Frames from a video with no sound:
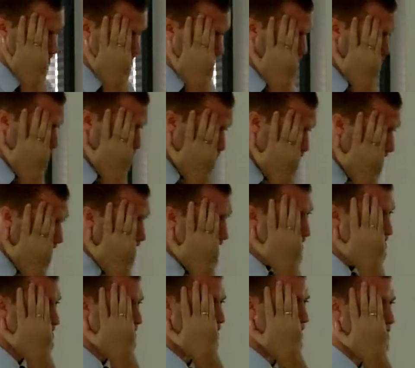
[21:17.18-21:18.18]
the
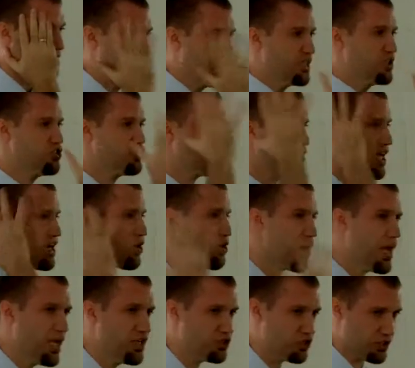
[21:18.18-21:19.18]
phrase, this
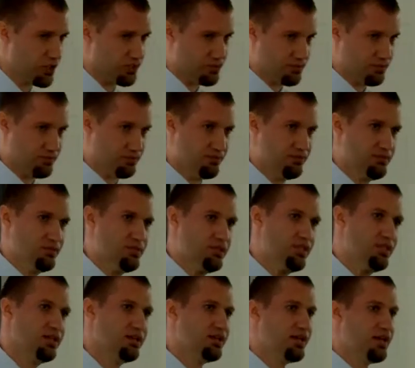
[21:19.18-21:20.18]
generation,
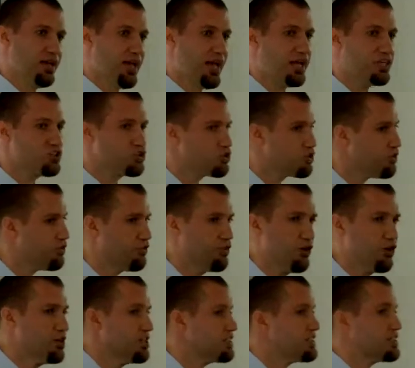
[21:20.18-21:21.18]
has to
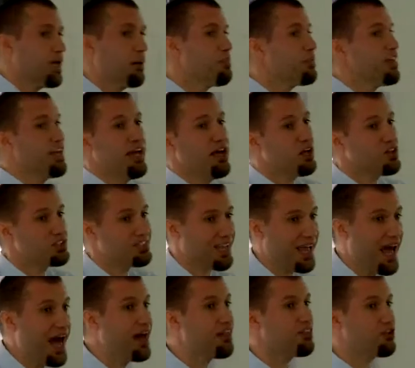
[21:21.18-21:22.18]
refer to something else
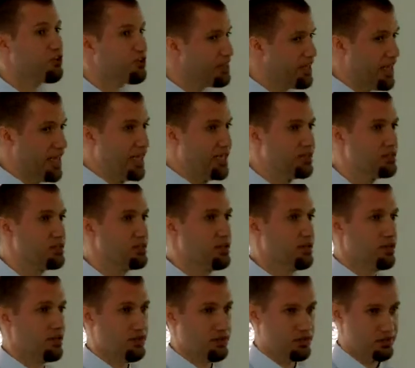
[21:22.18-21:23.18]
other than
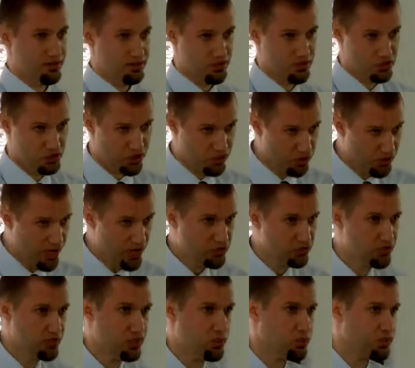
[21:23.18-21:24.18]
the
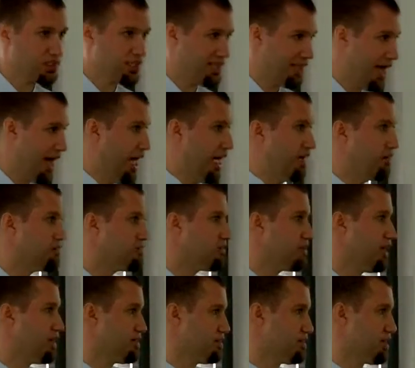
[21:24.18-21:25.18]
generation that was alive
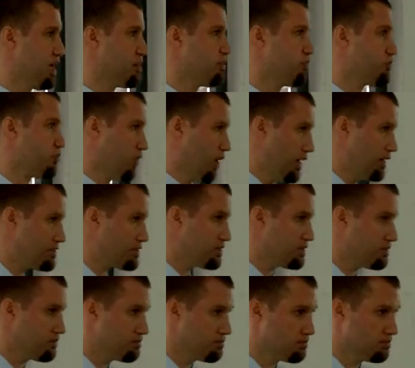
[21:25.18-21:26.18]
at the time of Christ.